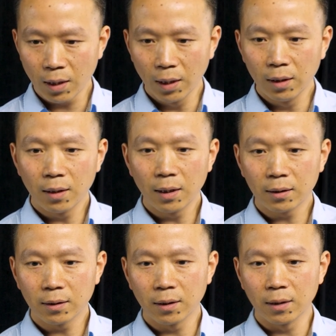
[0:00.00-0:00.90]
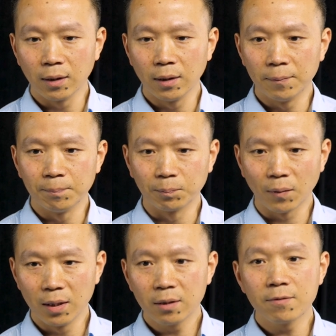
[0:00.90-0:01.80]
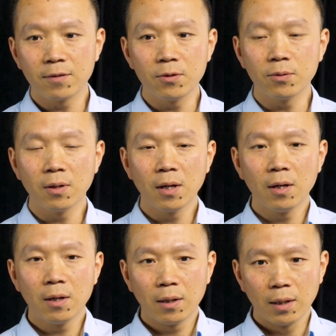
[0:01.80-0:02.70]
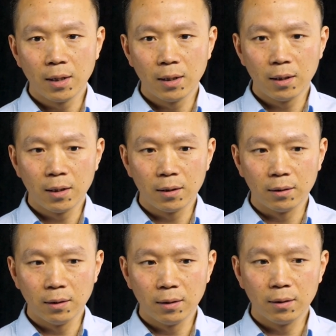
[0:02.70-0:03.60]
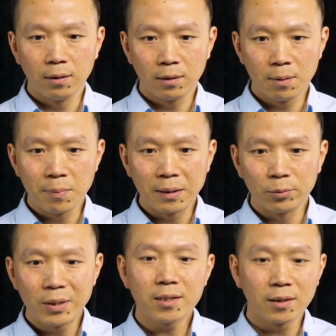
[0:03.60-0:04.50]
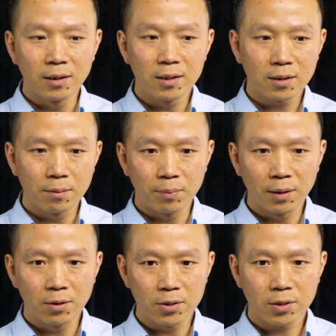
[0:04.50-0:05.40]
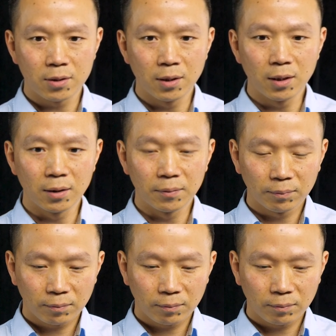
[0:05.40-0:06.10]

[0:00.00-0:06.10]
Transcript: in that interview. The main reason is because the